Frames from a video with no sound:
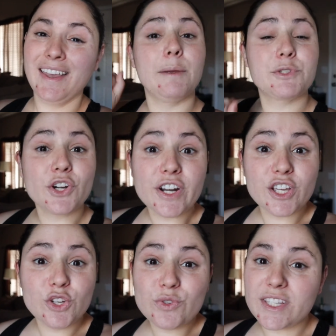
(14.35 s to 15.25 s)
I'm starting
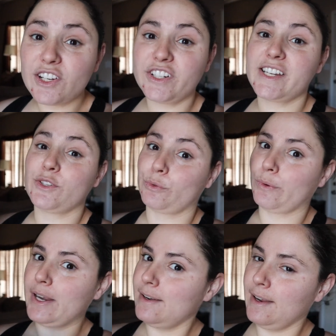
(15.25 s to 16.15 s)
a new series
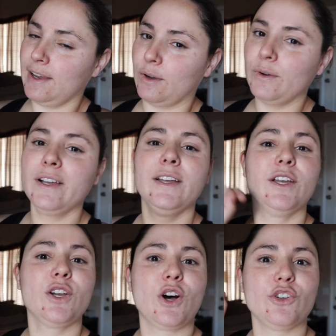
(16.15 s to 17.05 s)
right now
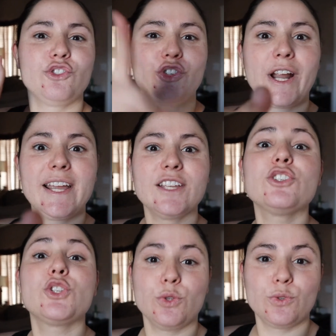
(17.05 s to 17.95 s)
called Try
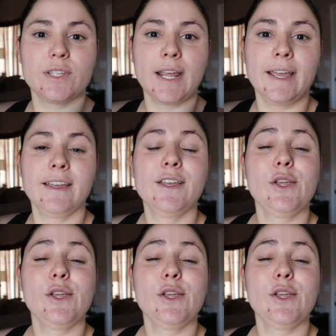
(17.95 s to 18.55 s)
It Tuesday.